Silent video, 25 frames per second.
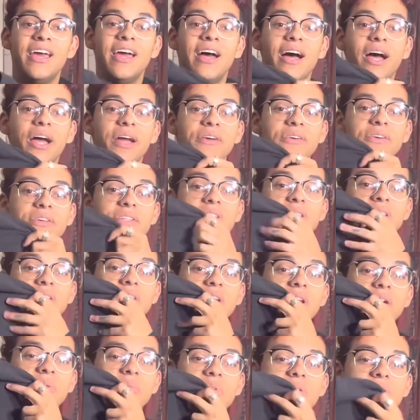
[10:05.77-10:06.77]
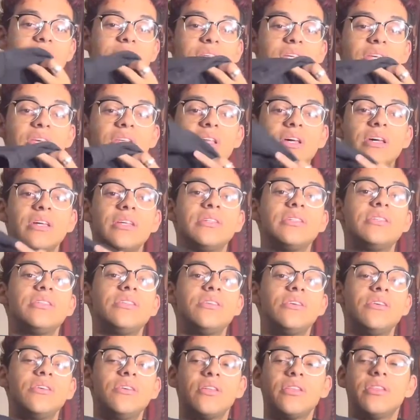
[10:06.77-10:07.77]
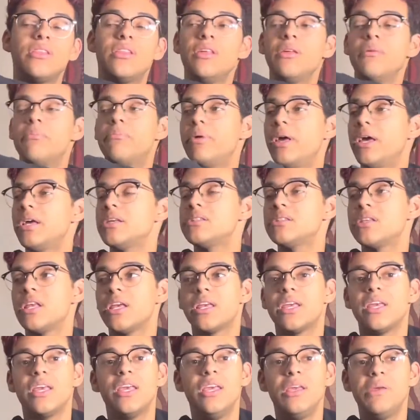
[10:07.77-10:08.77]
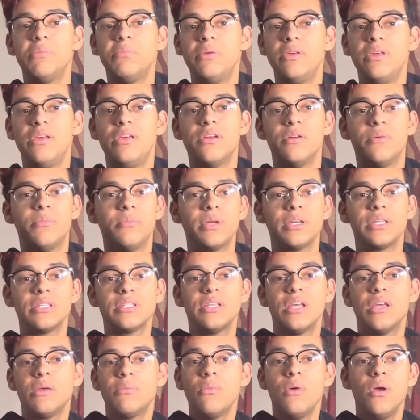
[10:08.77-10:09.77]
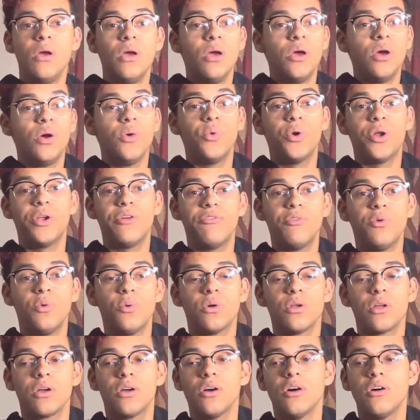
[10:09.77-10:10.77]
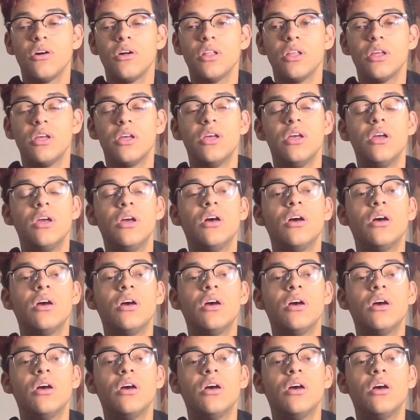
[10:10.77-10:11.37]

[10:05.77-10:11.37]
Iris is Coming tee. That is still the best like EP or mixtape, whatever you want to call it.